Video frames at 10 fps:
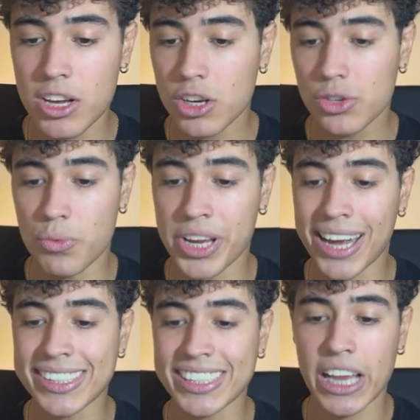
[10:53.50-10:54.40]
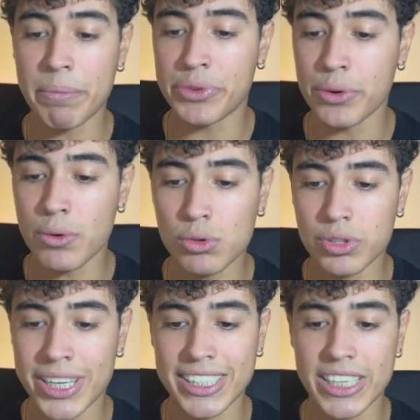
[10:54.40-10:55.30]
So we got the same
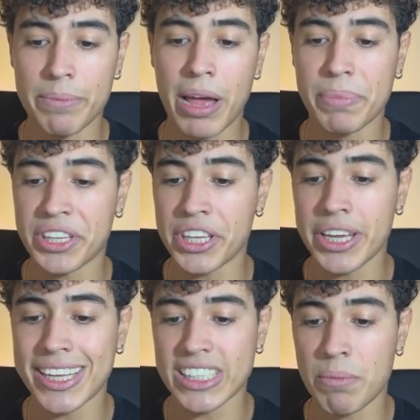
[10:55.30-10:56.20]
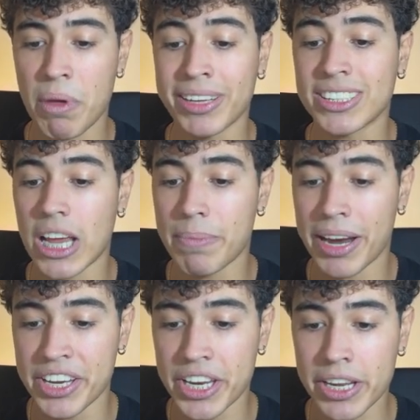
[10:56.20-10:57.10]
tools, the same API key, the same event type
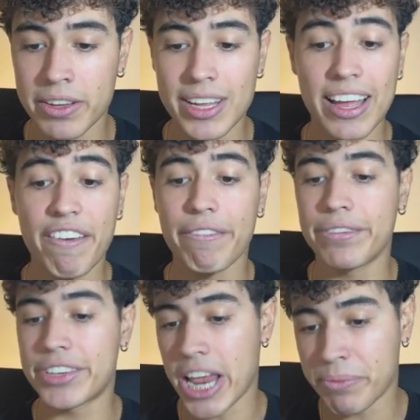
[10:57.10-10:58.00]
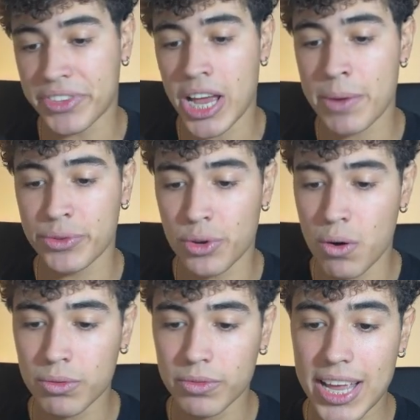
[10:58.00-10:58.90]
ID, same time
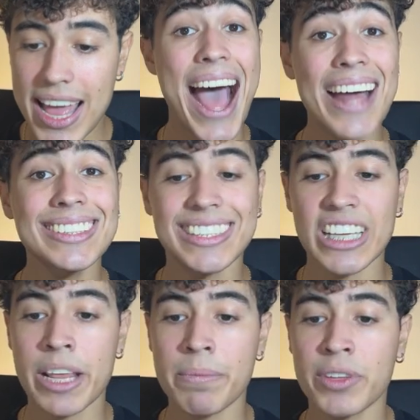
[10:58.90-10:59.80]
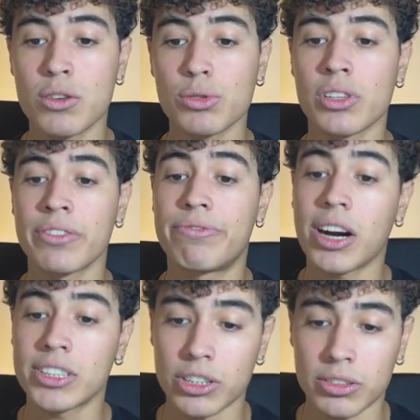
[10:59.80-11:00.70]
zone, and same custom
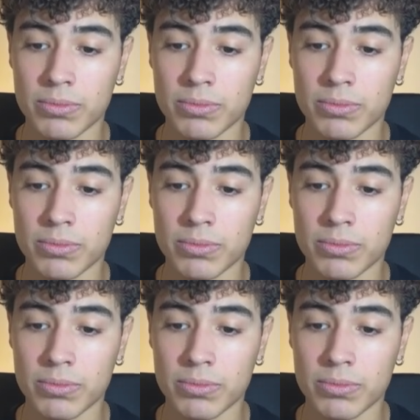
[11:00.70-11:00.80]
function.